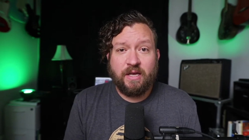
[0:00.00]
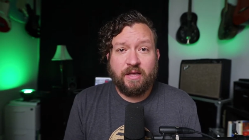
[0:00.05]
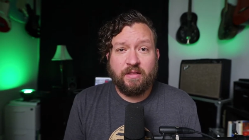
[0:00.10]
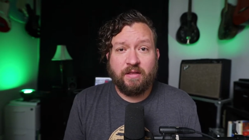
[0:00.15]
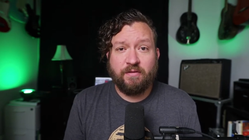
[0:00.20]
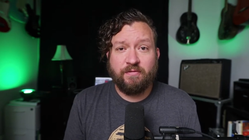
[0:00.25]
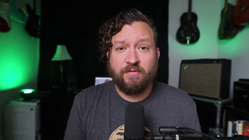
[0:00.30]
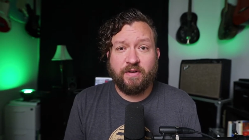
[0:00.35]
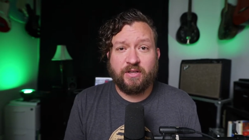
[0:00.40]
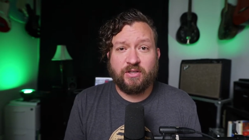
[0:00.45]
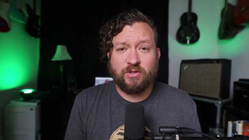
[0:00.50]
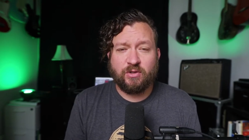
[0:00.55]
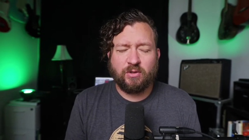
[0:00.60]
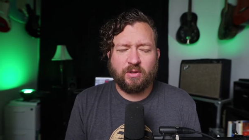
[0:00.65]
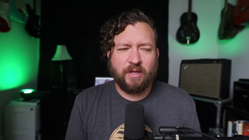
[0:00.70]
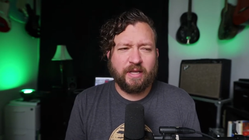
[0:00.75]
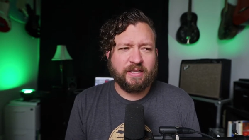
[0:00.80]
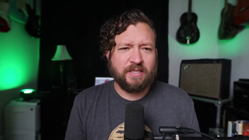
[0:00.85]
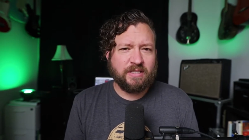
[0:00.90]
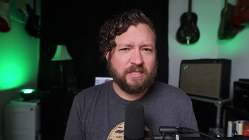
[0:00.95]
that featured
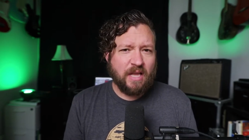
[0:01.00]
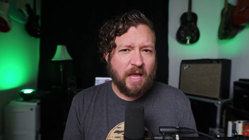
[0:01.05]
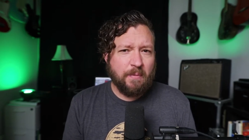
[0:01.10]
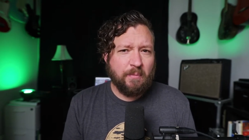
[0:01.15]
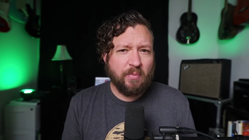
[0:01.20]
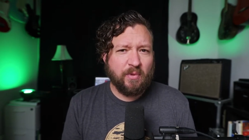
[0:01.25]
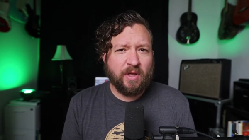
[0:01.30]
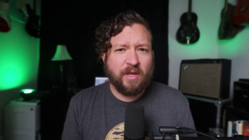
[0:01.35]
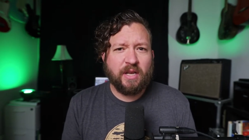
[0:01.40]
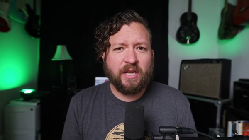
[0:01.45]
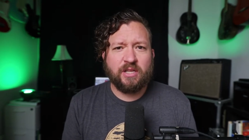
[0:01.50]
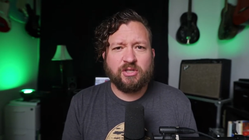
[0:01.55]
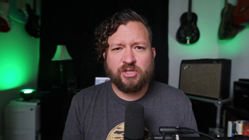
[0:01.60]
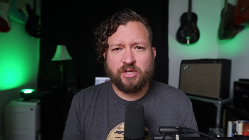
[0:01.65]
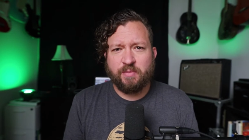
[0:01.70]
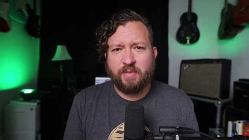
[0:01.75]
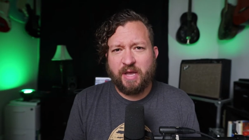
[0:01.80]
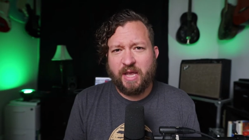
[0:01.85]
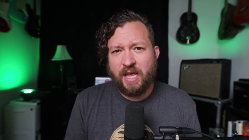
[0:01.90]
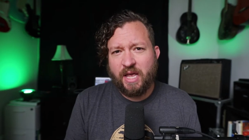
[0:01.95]
Led Zeppelin and
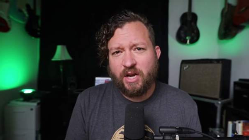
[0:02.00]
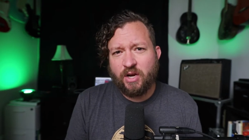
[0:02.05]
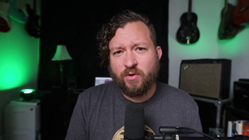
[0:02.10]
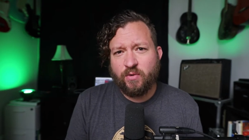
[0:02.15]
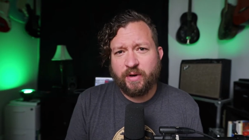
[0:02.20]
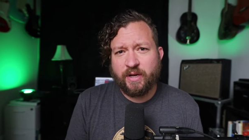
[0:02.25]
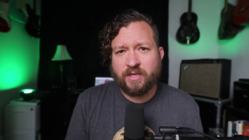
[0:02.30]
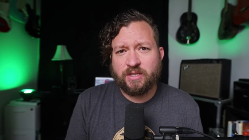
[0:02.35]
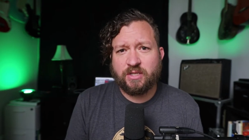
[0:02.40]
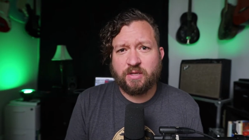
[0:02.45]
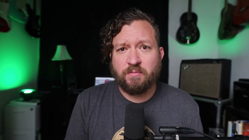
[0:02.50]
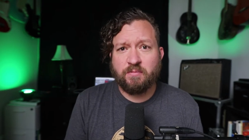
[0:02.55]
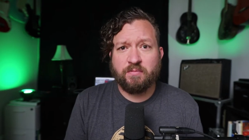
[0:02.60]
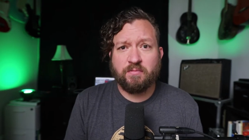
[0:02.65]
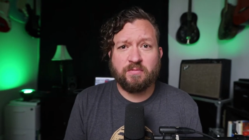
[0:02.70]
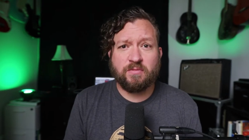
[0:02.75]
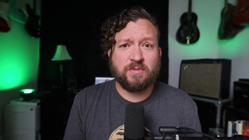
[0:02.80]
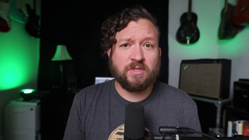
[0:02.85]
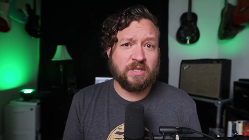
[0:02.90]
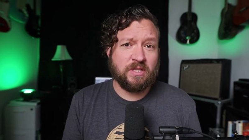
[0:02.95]
Jimi Hendrix, um,
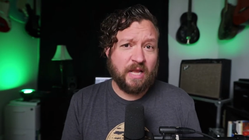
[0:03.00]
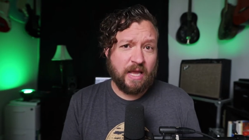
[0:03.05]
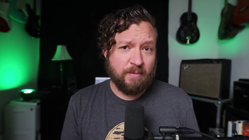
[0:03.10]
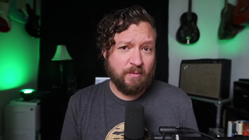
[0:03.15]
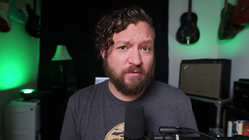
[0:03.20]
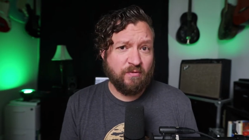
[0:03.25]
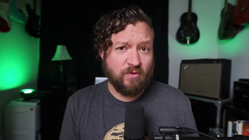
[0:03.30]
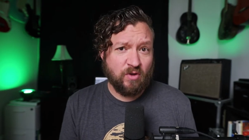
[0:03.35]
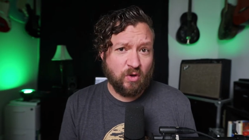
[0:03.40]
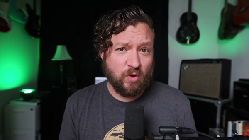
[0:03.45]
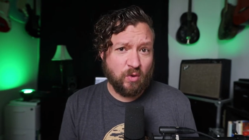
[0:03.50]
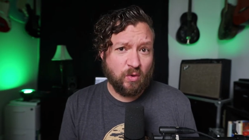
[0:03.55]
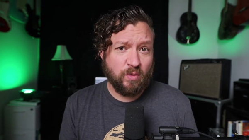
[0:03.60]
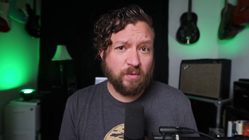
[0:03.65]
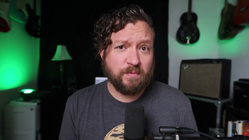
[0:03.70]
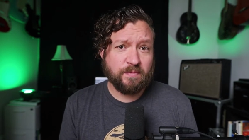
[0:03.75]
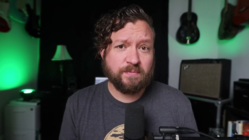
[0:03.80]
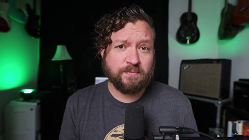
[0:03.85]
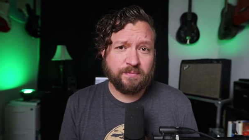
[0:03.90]
to name a few.